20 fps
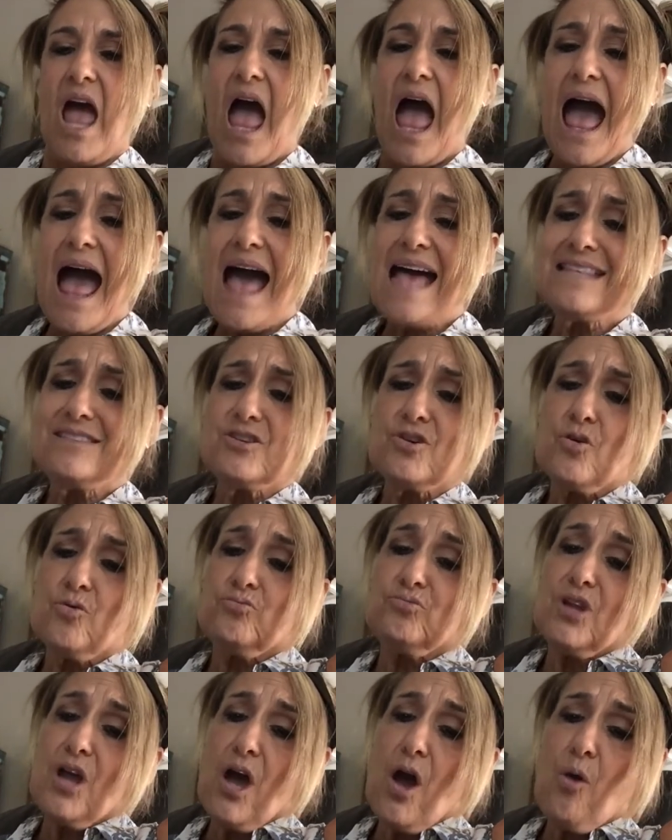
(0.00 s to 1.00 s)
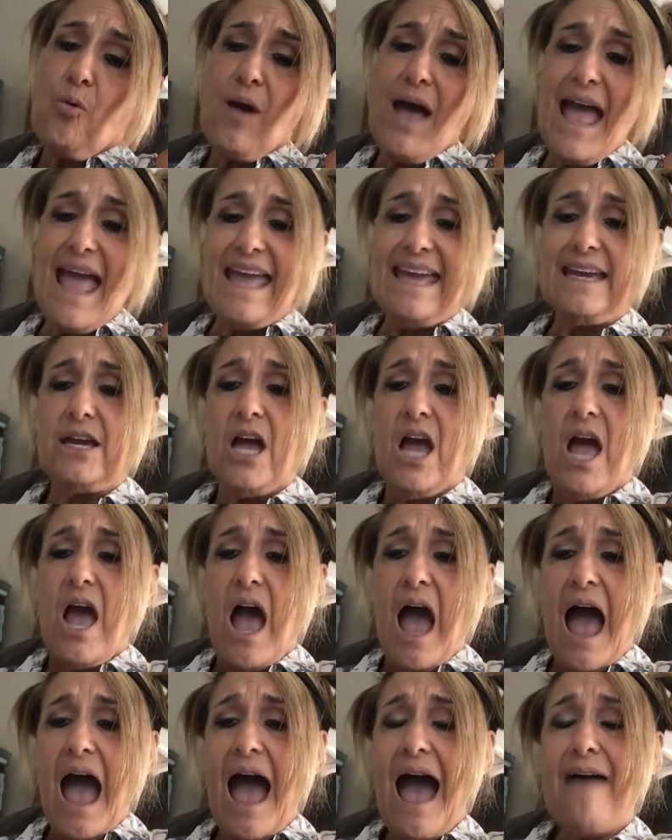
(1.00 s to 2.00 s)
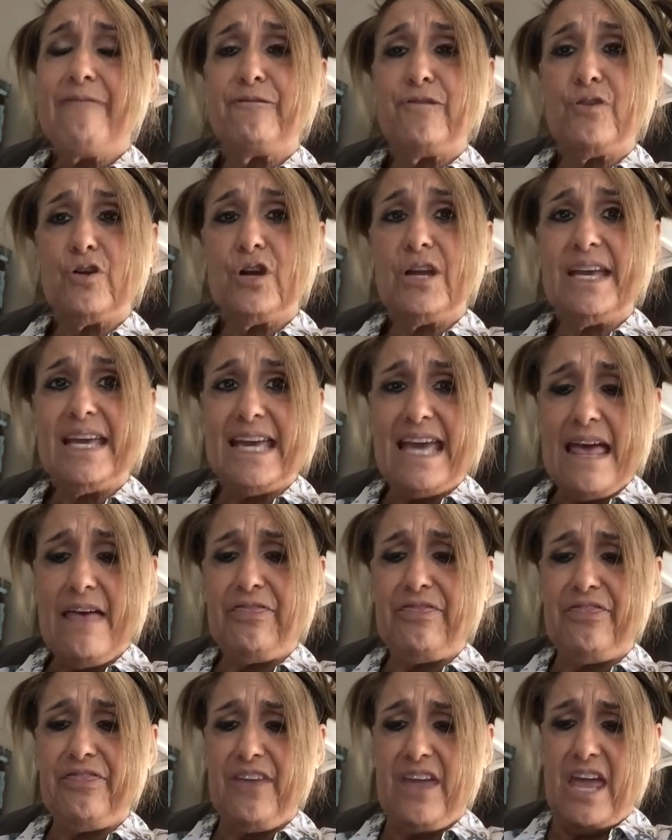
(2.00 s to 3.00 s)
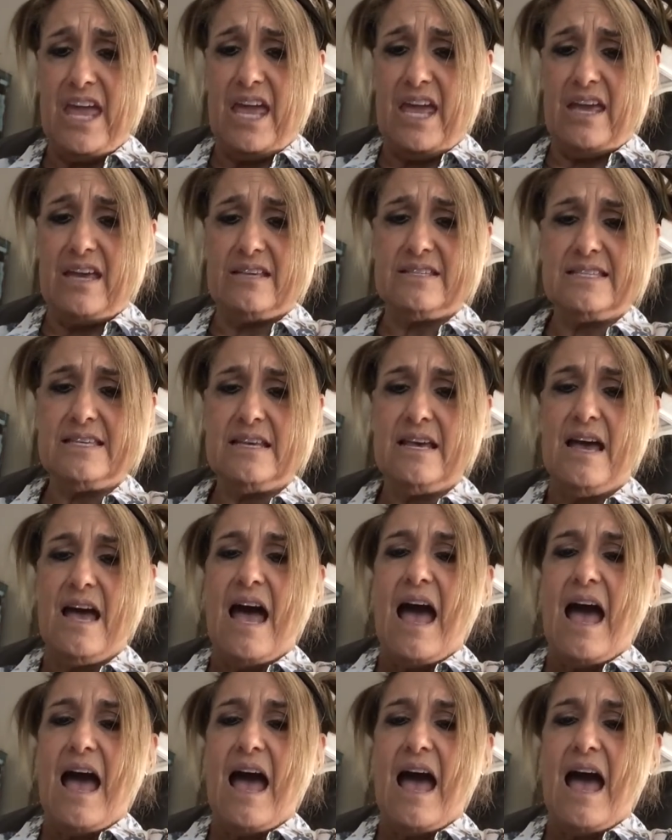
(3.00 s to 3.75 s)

I don't know, Hank. I forget things.